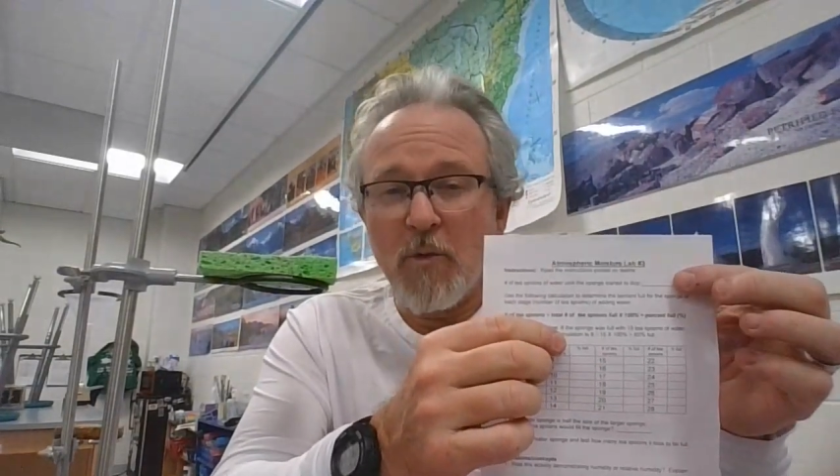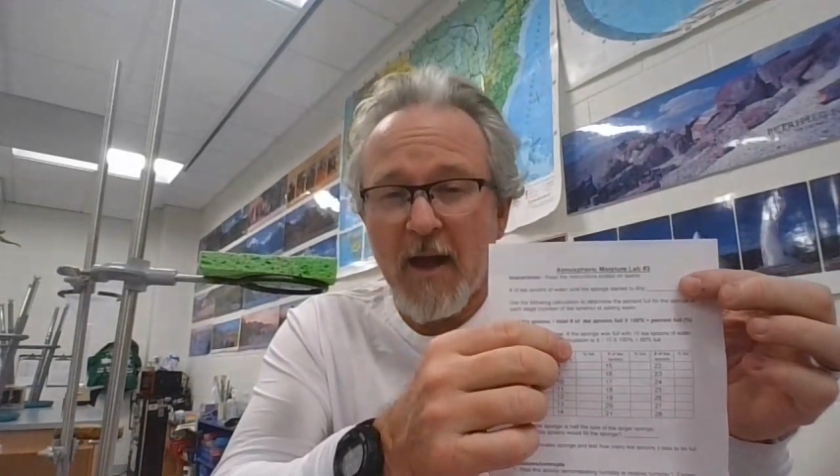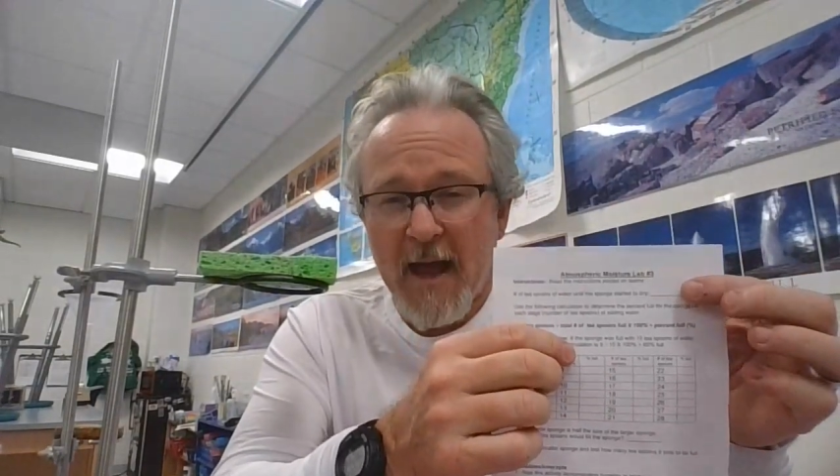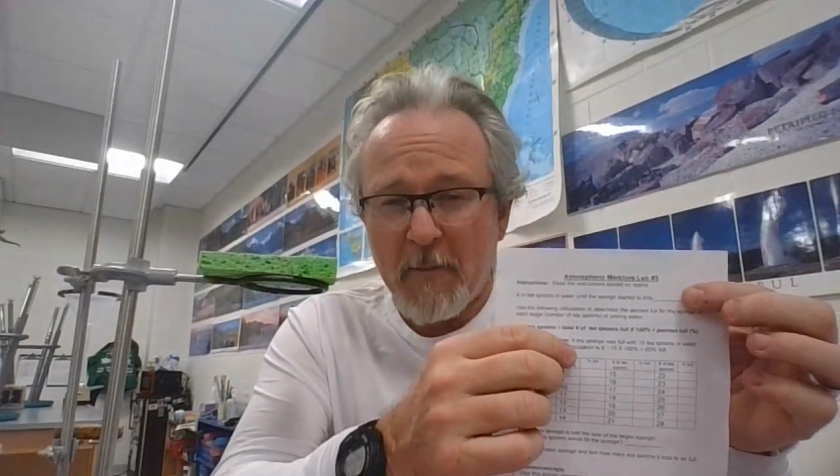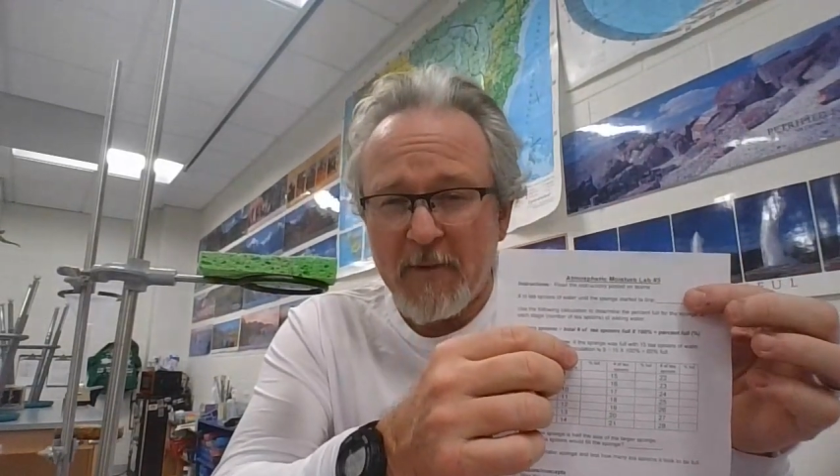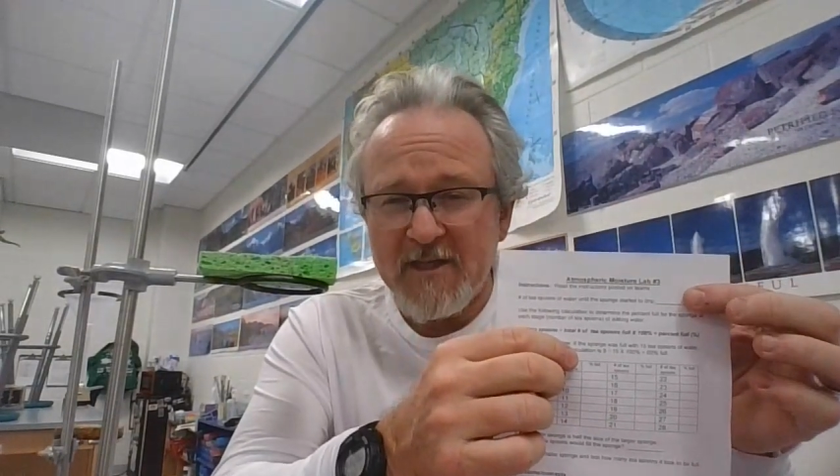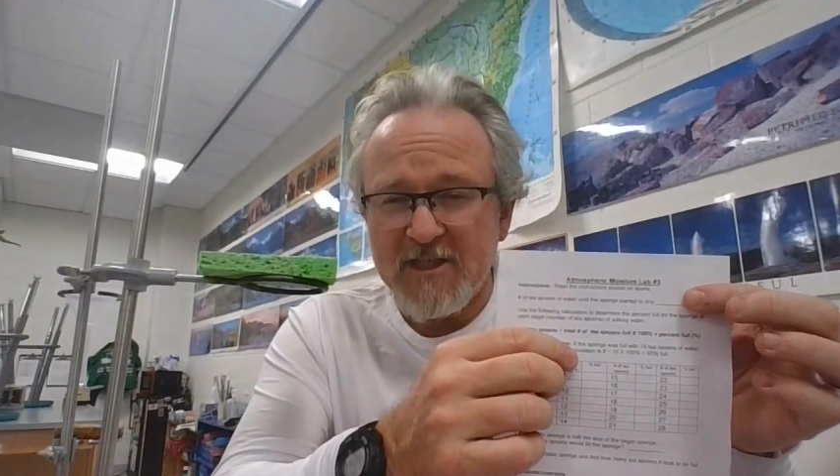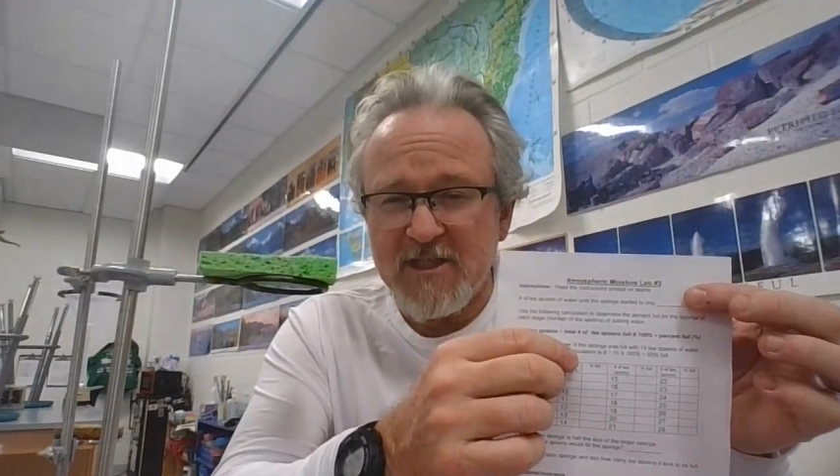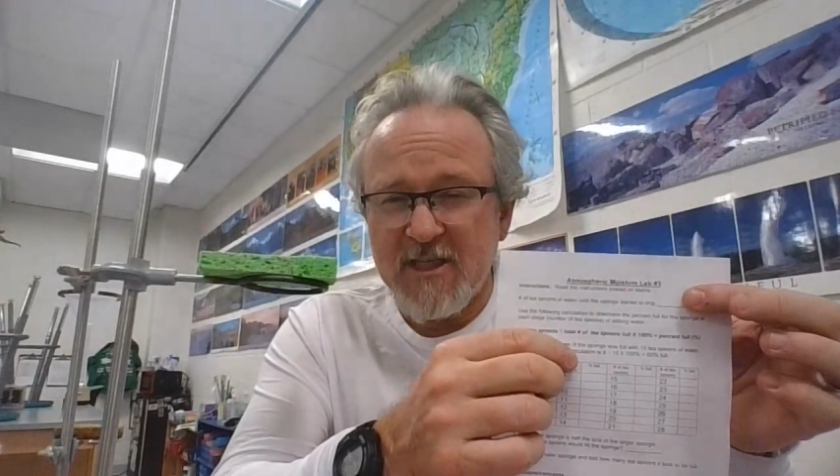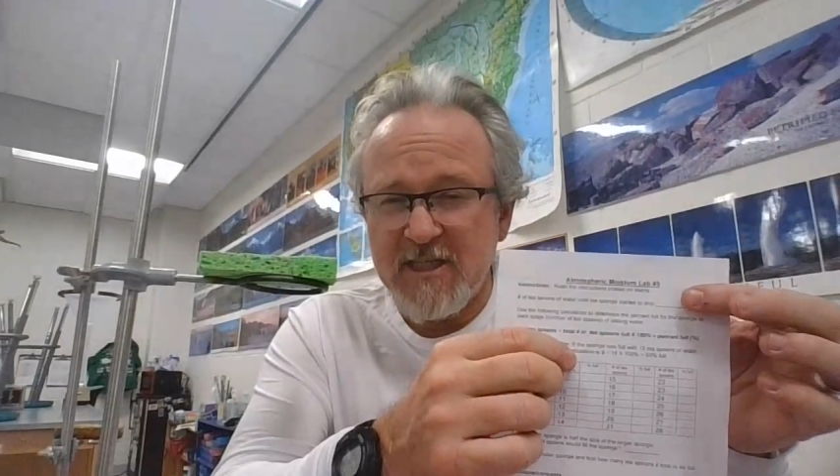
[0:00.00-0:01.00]
well, how
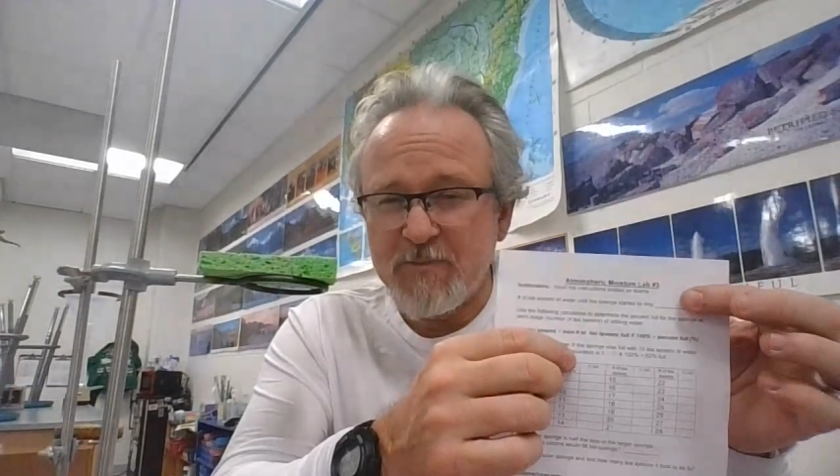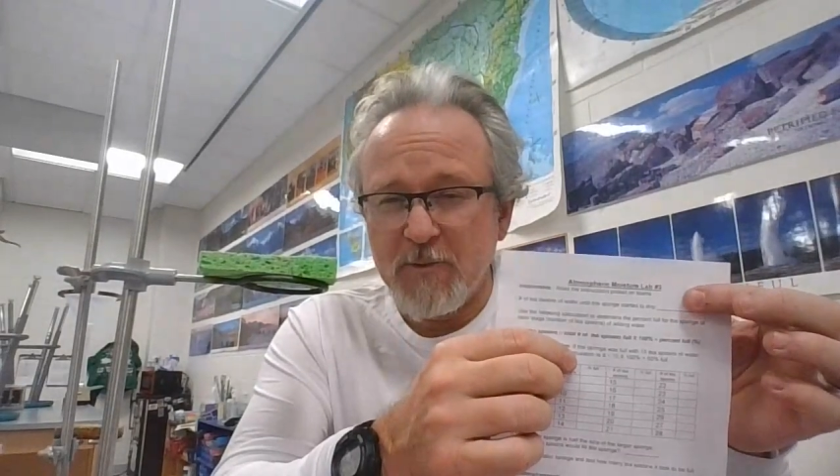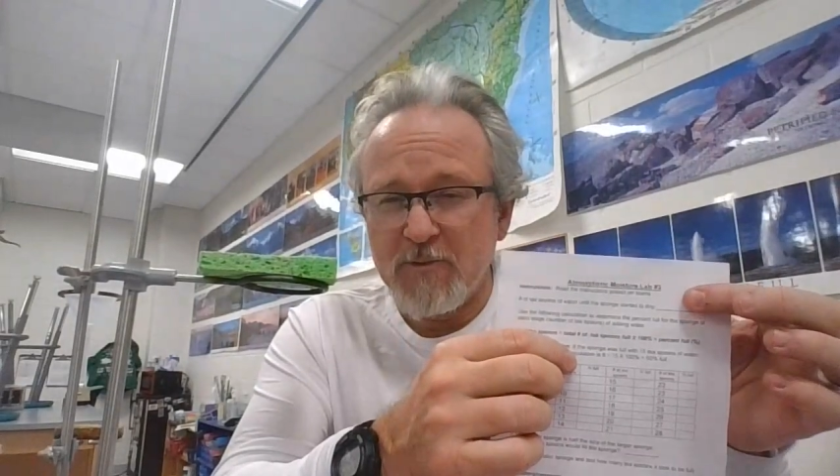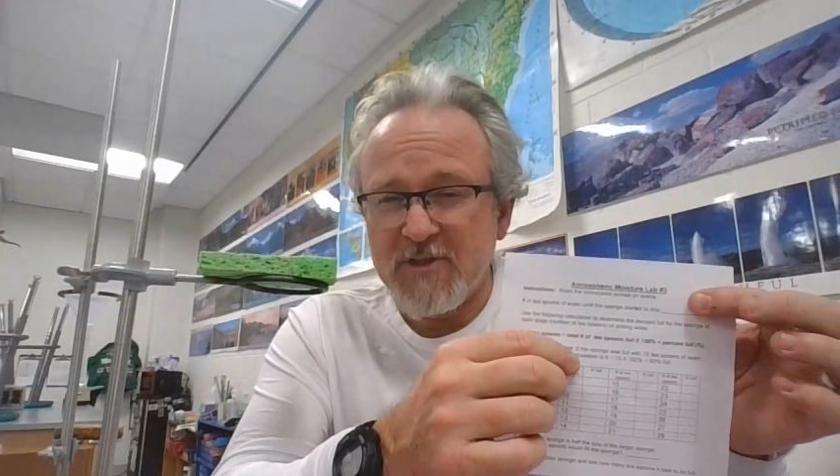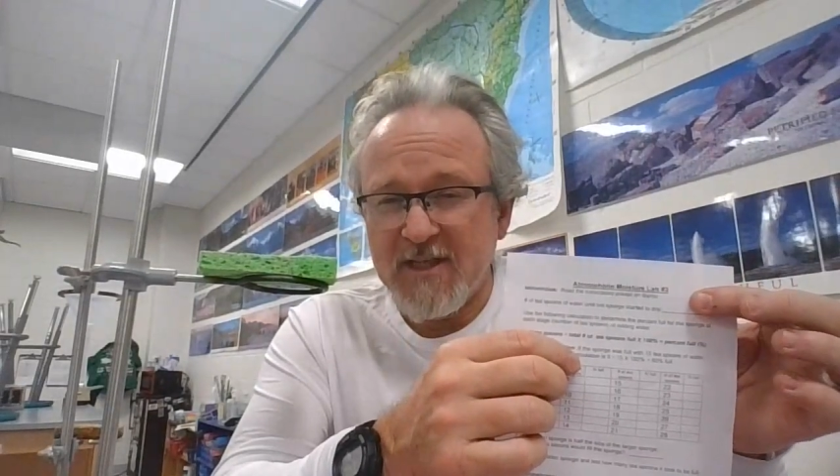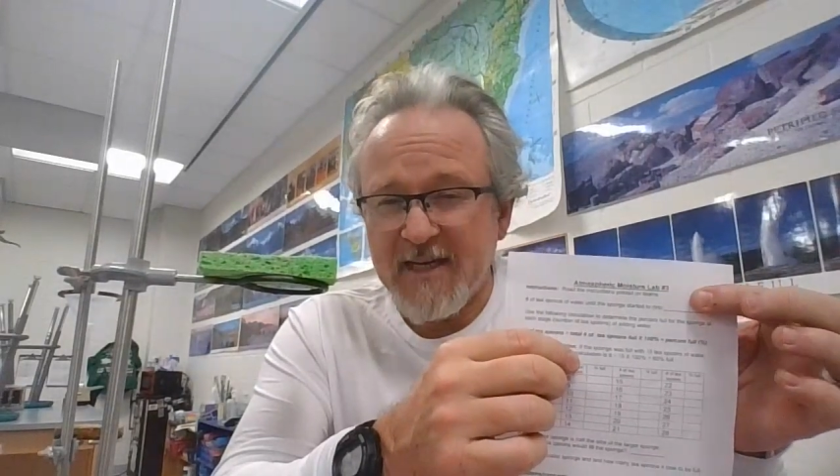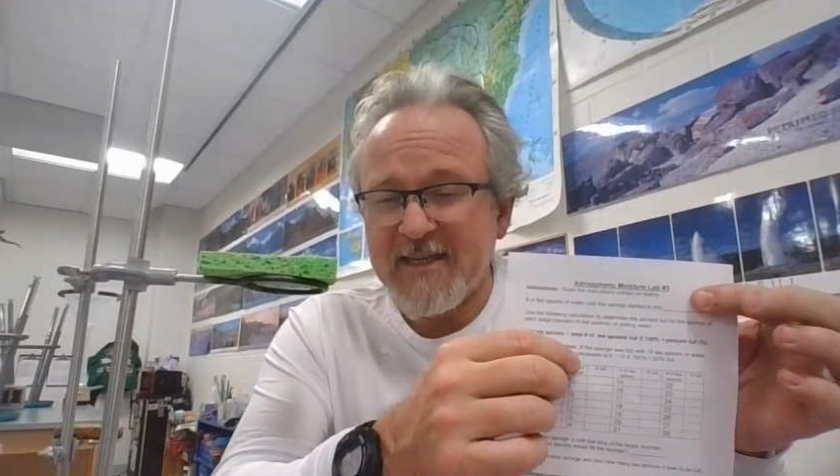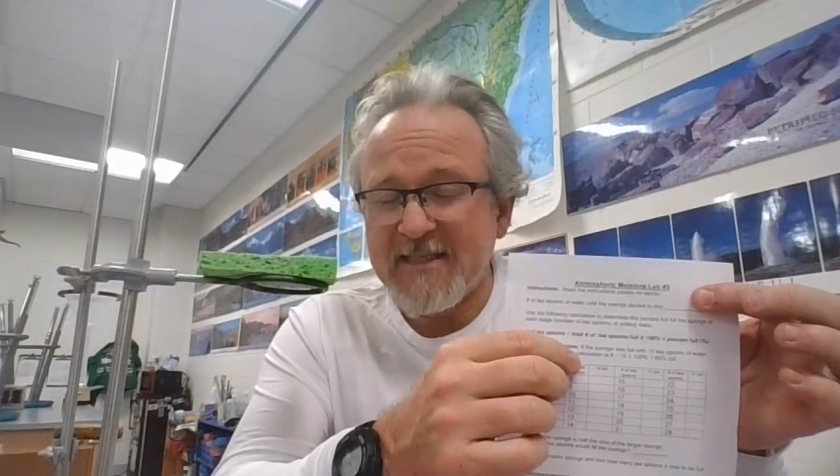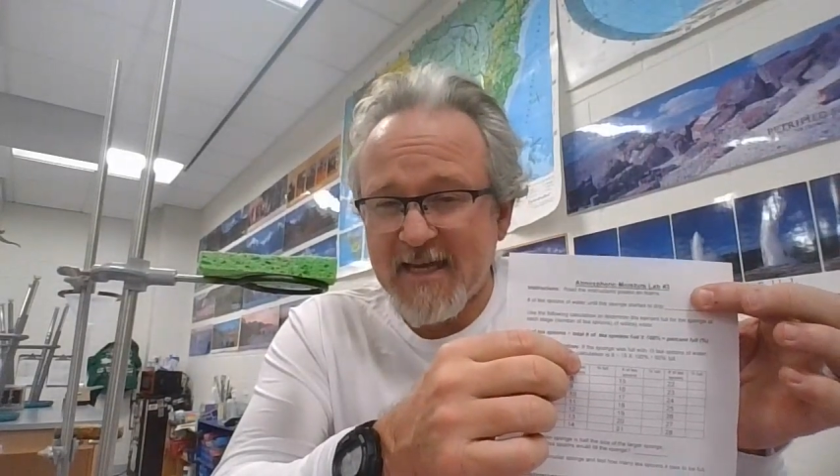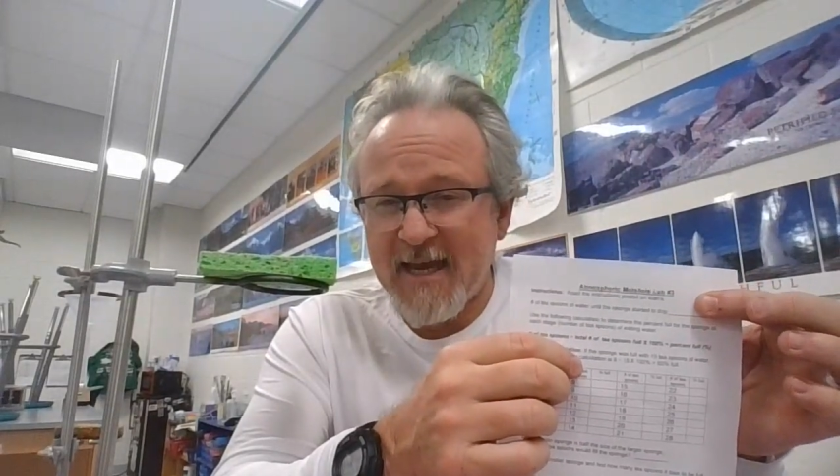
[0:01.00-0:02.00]
many teaspoons did it